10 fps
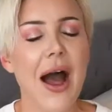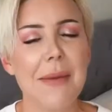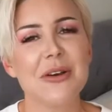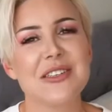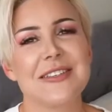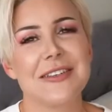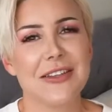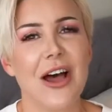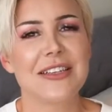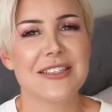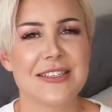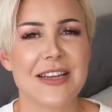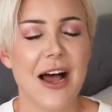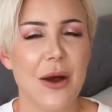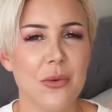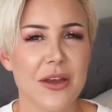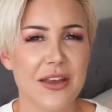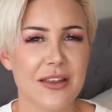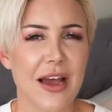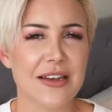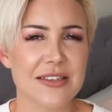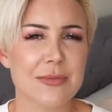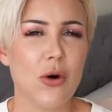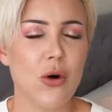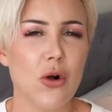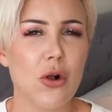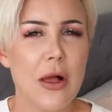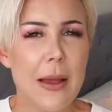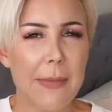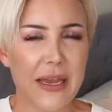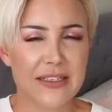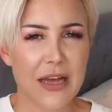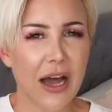I personally like to start with a small piece.